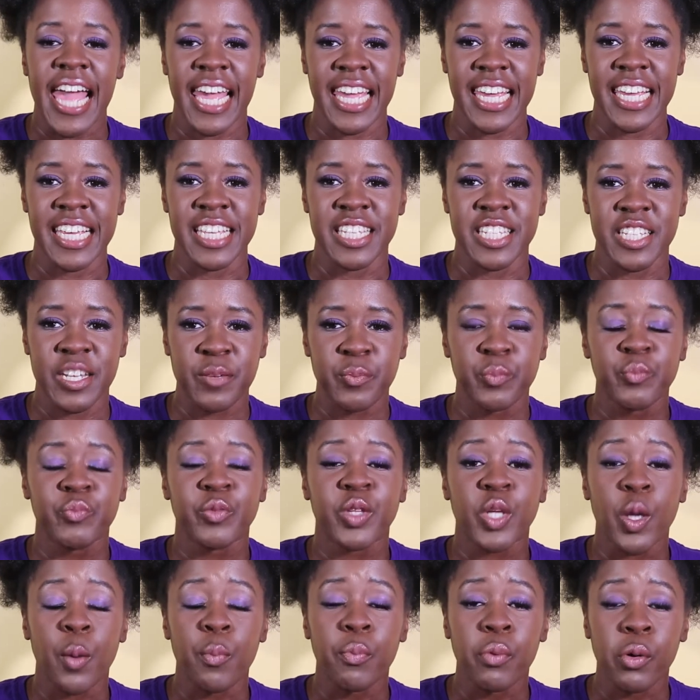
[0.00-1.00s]
8.
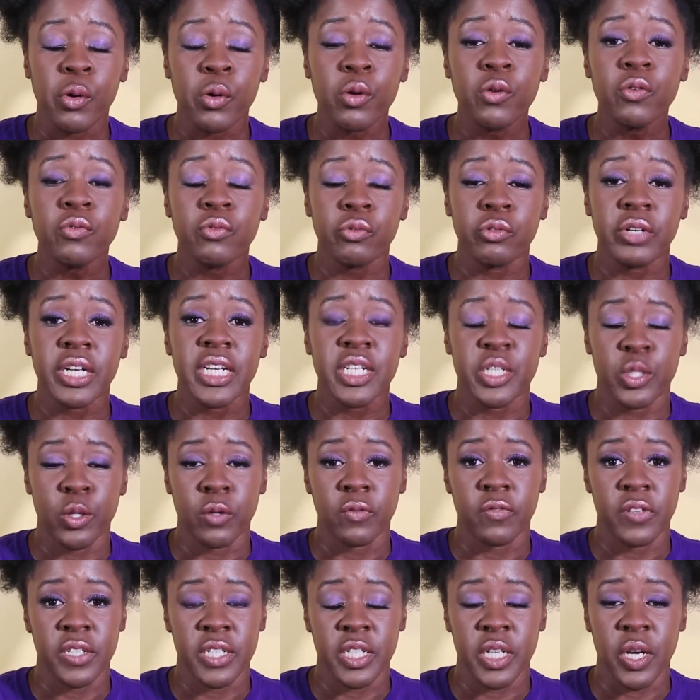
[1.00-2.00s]
Proofread your
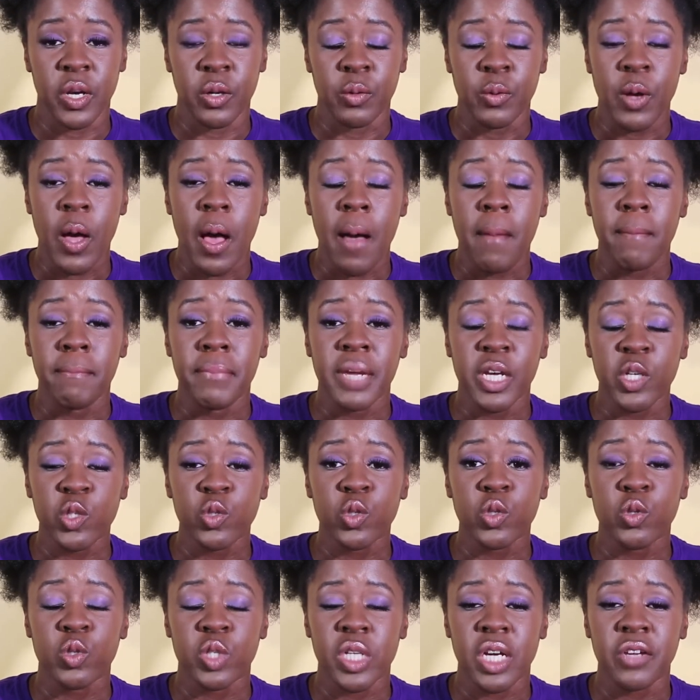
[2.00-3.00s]
video. Make sure
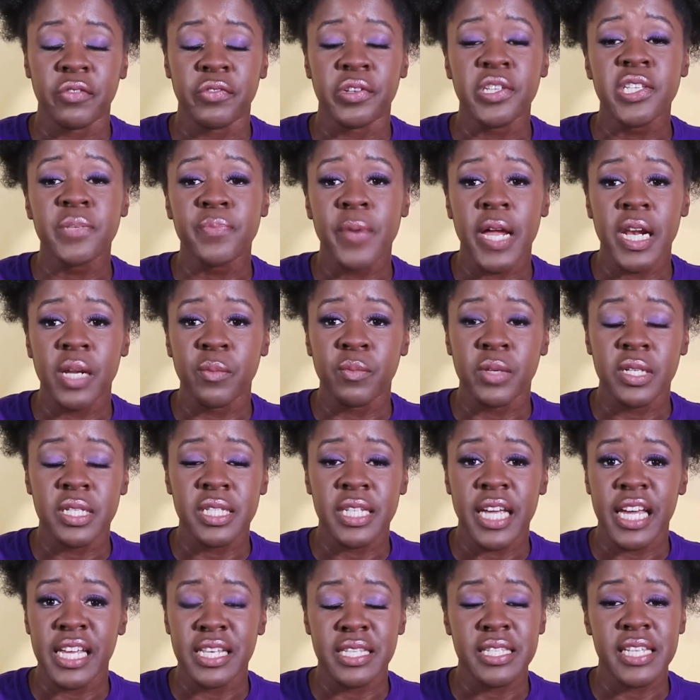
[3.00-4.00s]
you check for spelling
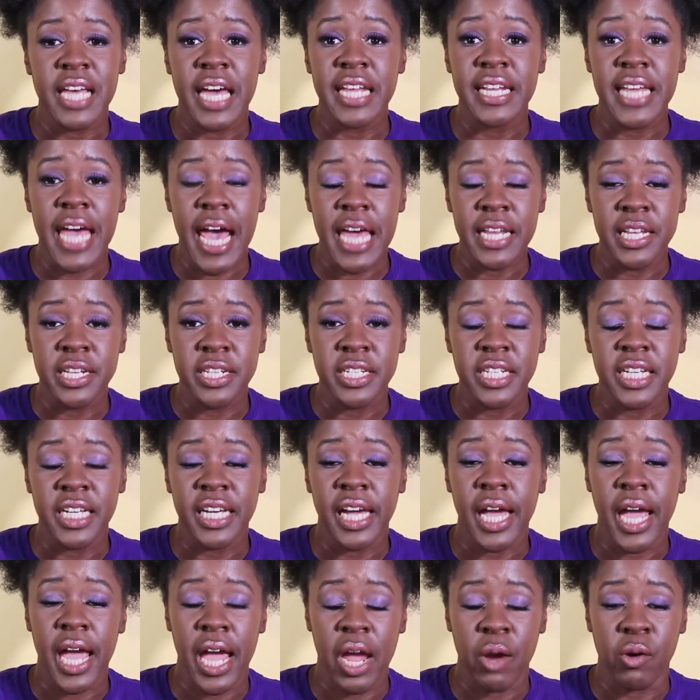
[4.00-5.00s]
mistakes and editing
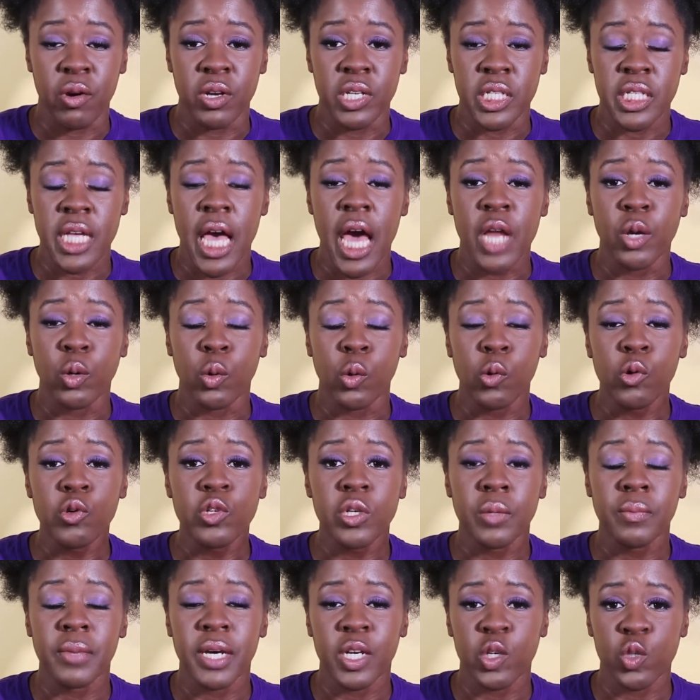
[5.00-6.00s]
errors, and also
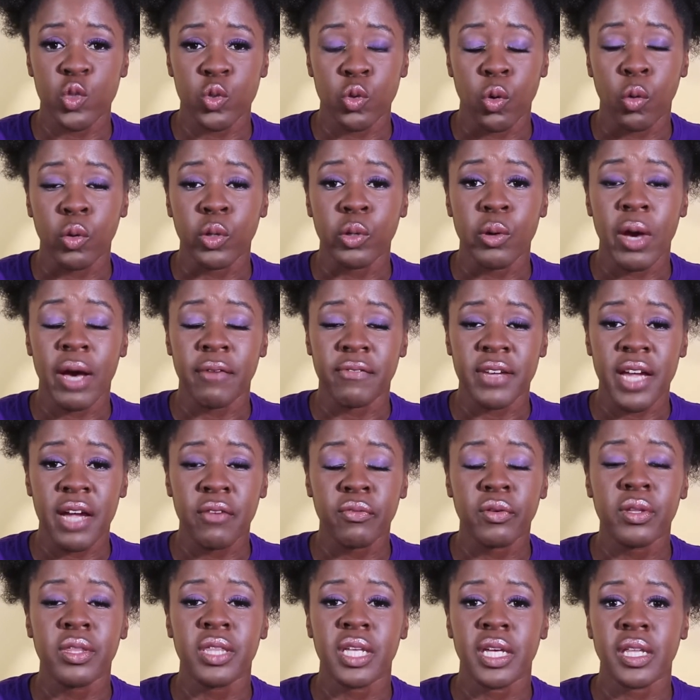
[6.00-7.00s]
make sure you have
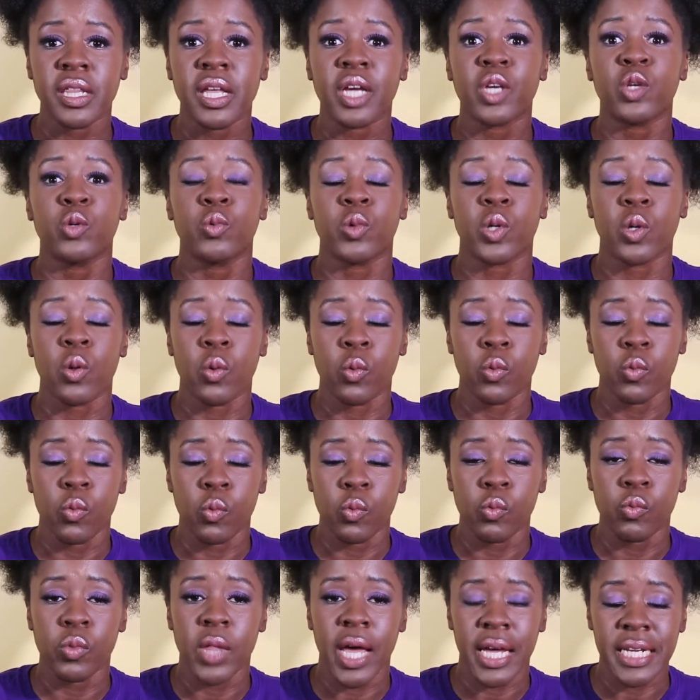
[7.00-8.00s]
everything that
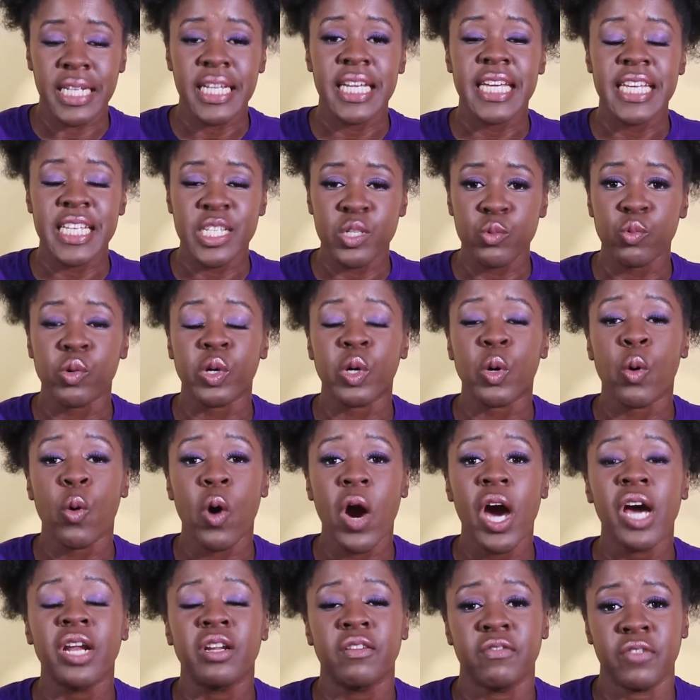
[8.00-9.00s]
is
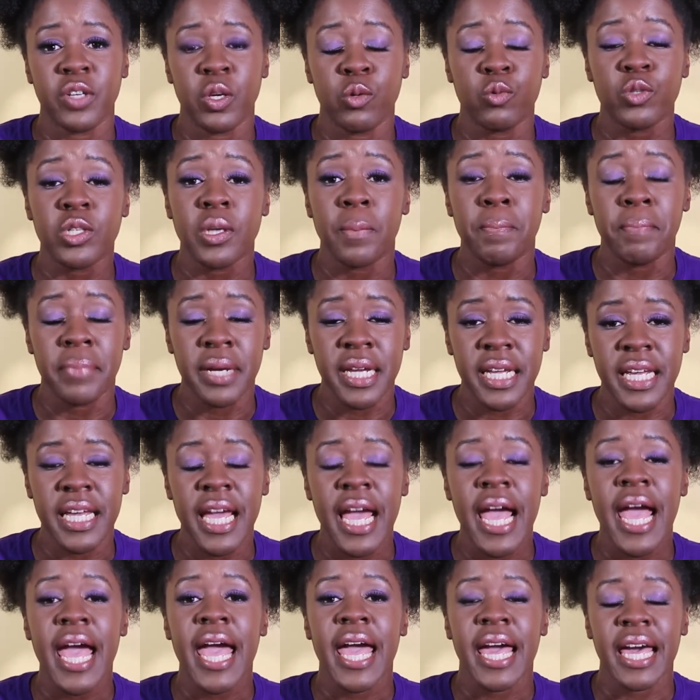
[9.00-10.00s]
required of you to be
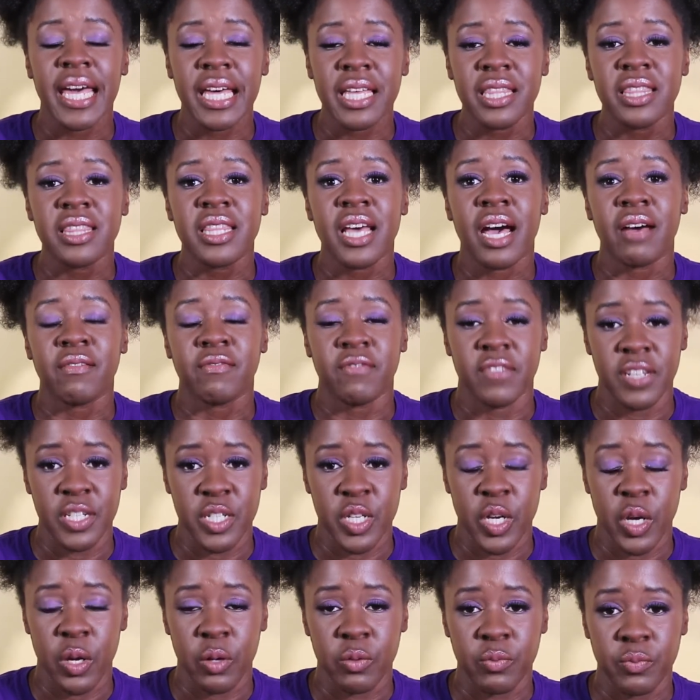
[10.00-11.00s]
in that
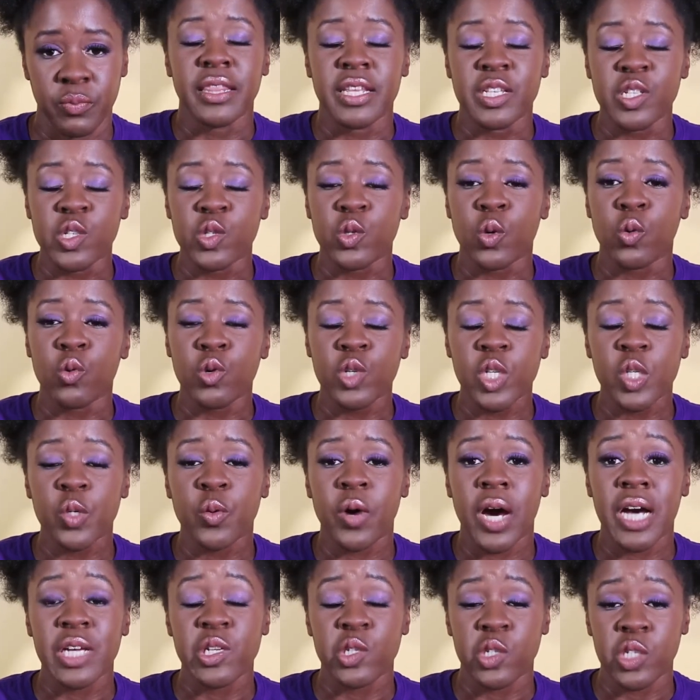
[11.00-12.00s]
video. And this is also
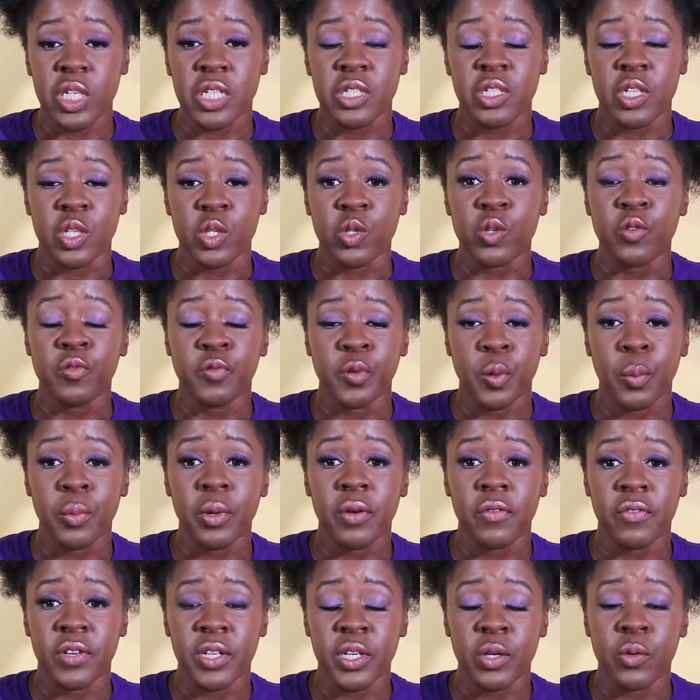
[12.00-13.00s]
why I suggested you film your
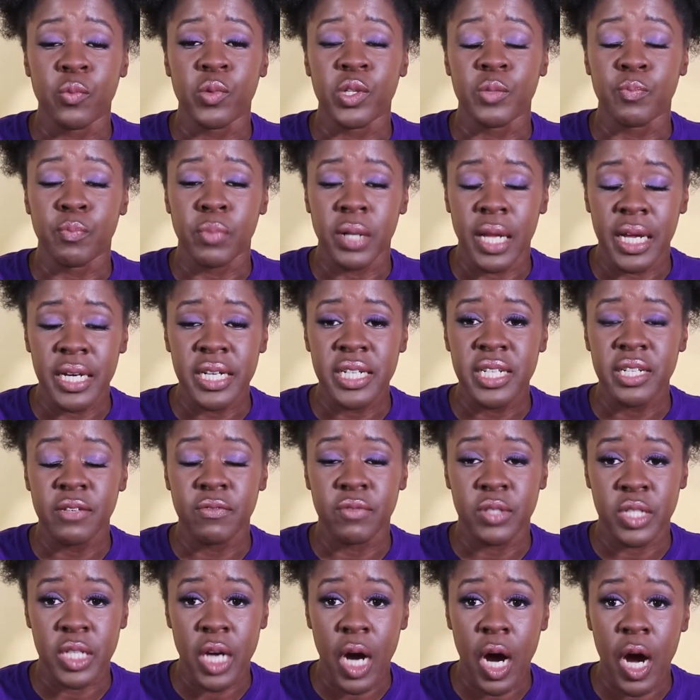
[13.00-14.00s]
video with plenty
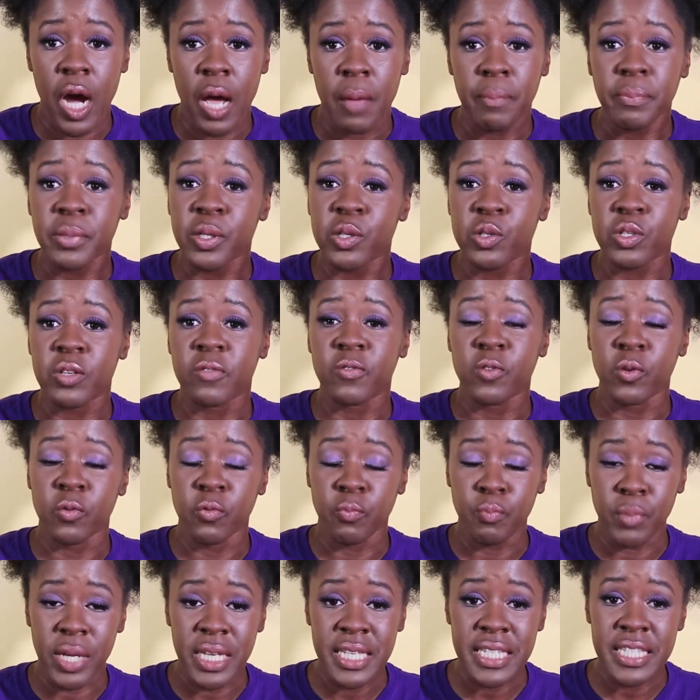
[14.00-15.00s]
of time, because if you've
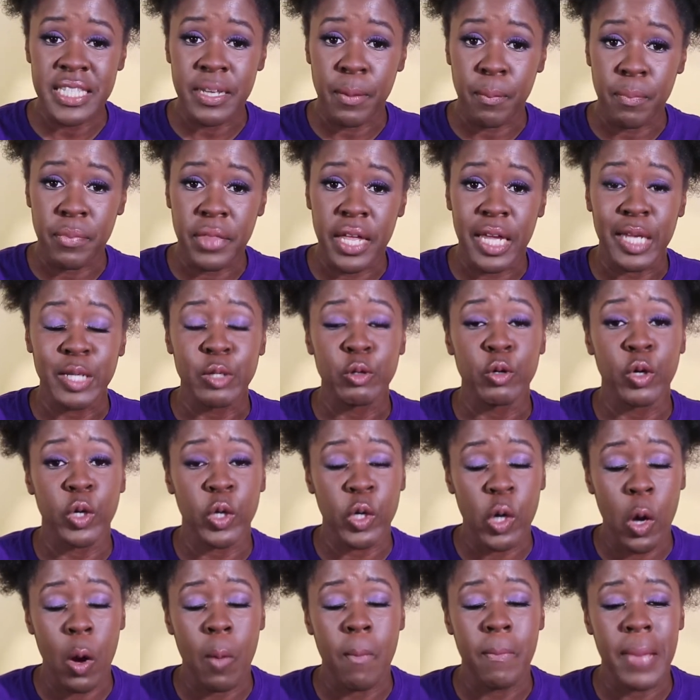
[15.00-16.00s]
missed something, you can
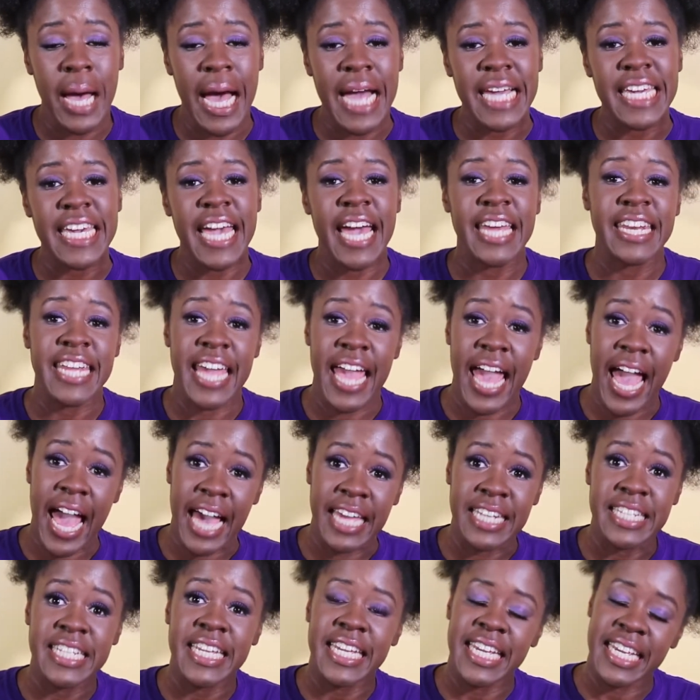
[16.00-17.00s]
go back and
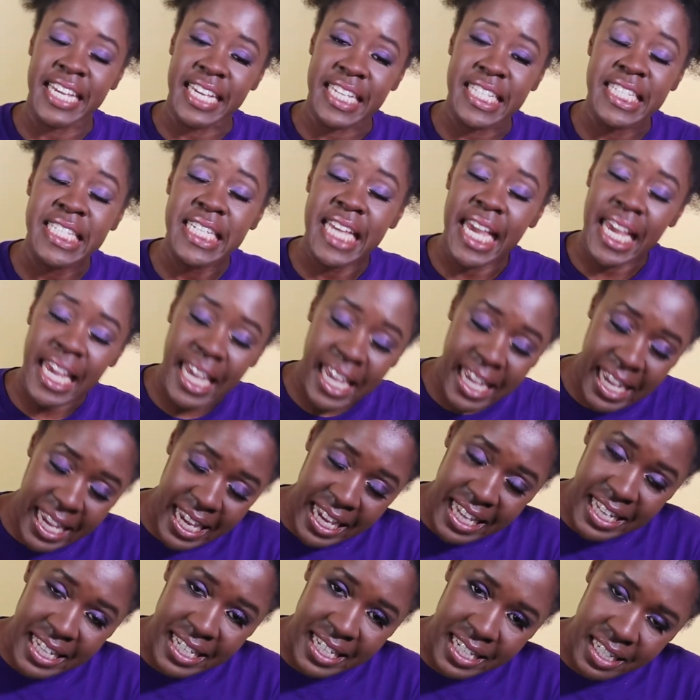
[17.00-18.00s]
add it
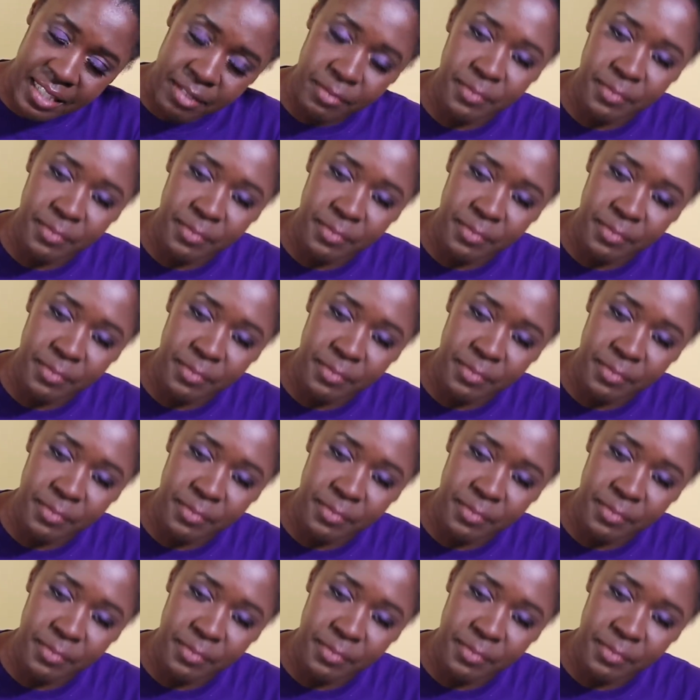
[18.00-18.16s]
in.